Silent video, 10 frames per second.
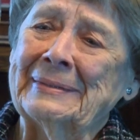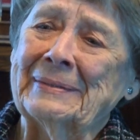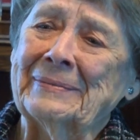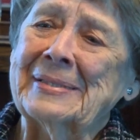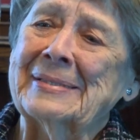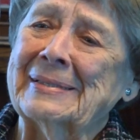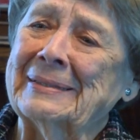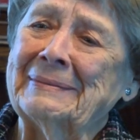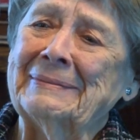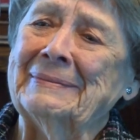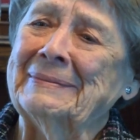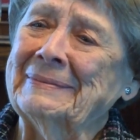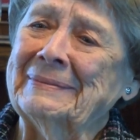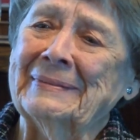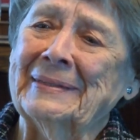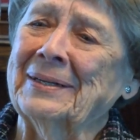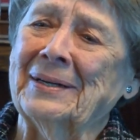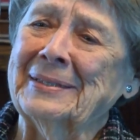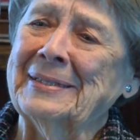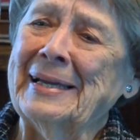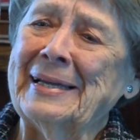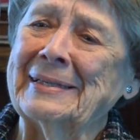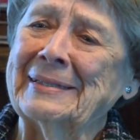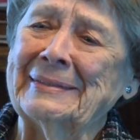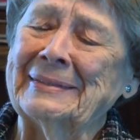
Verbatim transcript: It was uh, an odd day.